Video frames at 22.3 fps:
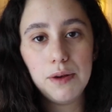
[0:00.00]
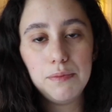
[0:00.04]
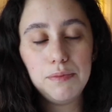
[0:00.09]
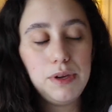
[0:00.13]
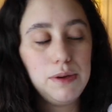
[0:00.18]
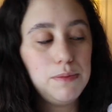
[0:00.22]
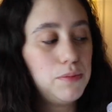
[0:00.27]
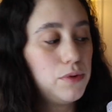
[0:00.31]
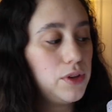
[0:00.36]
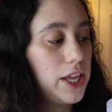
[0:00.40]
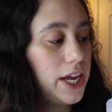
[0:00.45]

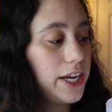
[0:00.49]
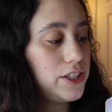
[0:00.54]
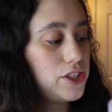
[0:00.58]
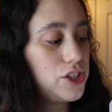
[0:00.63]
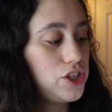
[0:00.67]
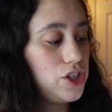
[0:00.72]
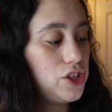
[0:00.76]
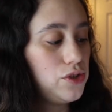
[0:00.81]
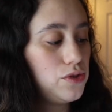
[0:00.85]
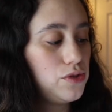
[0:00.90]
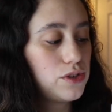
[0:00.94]
people like
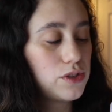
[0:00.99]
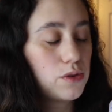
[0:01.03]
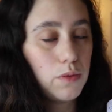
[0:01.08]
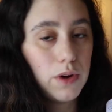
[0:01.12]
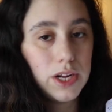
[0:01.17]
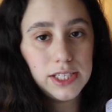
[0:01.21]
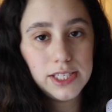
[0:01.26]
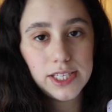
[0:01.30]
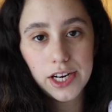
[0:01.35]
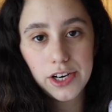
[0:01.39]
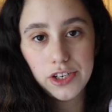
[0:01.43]
to use the
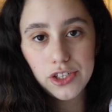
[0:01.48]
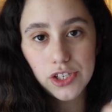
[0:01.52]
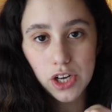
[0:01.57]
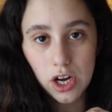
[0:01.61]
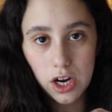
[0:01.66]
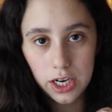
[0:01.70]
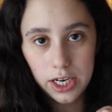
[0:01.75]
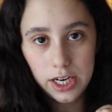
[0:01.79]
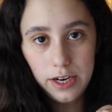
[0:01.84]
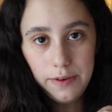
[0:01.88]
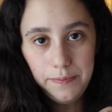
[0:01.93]
ones that are
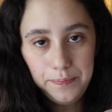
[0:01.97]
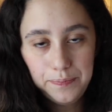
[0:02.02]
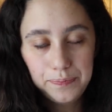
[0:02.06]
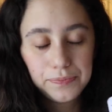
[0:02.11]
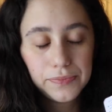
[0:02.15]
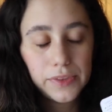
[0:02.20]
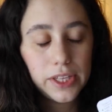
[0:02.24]
dotted.